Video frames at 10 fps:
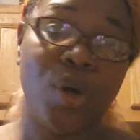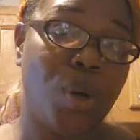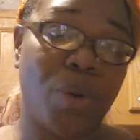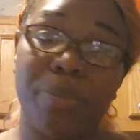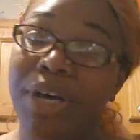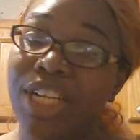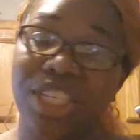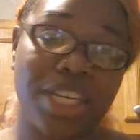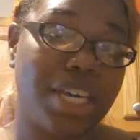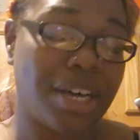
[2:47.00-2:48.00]
we're
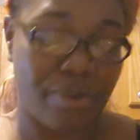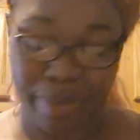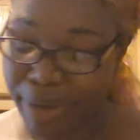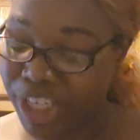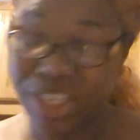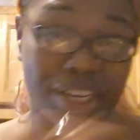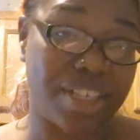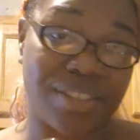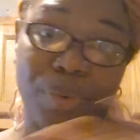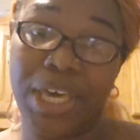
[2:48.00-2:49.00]
budgeting, y'all. We're budgeting,
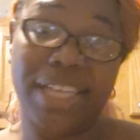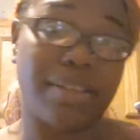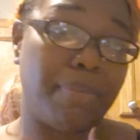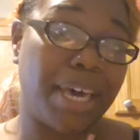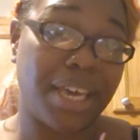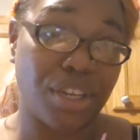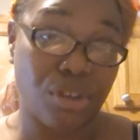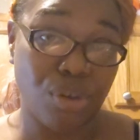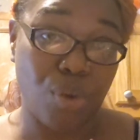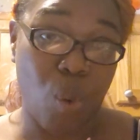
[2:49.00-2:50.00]
so we had to make it
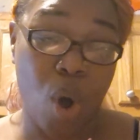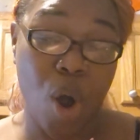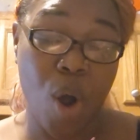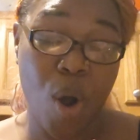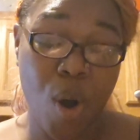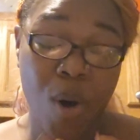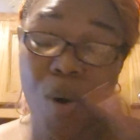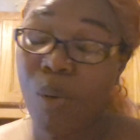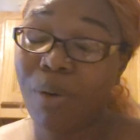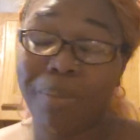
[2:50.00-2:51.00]
do
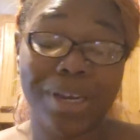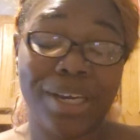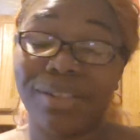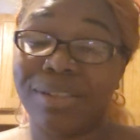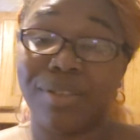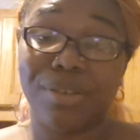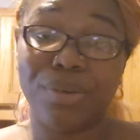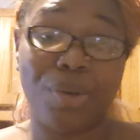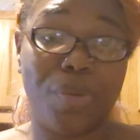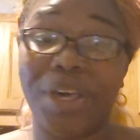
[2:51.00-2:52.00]
what we needed to do,
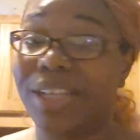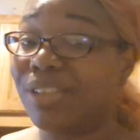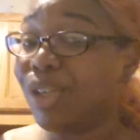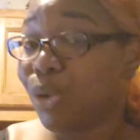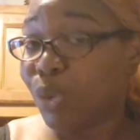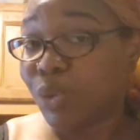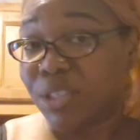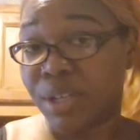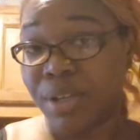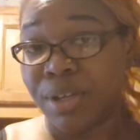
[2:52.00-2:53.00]
and we had to use
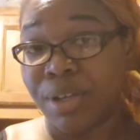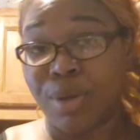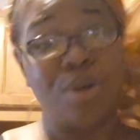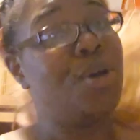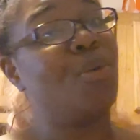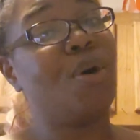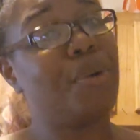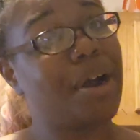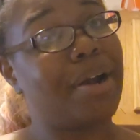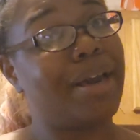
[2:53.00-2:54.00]
what we
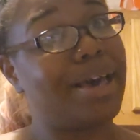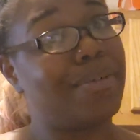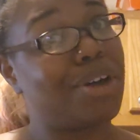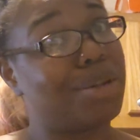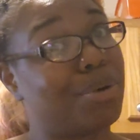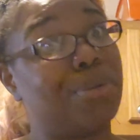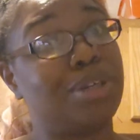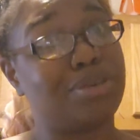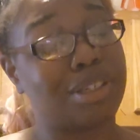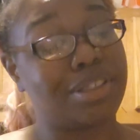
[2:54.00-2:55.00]
already had available,
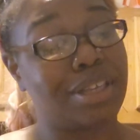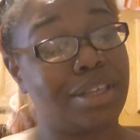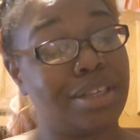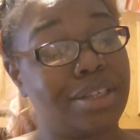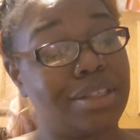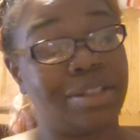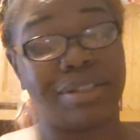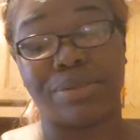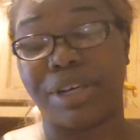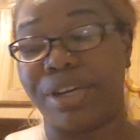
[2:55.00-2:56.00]
which was this
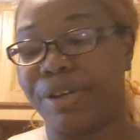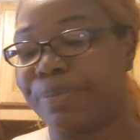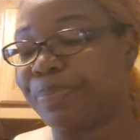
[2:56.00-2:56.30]
right here.